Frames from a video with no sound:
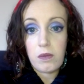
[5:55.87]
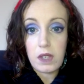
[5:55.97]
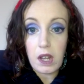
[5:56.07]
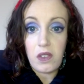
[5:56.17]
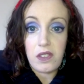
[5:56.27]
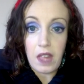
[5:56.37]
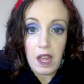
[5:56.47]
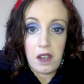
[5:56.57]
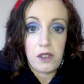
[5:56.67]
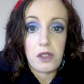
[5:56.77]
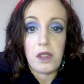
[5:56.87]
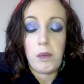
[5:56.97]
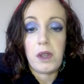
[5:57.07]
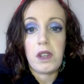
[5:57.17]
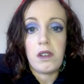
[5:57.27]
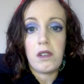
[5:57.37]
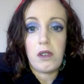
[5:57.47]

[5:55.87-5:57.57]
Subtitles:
tell us then, so then we can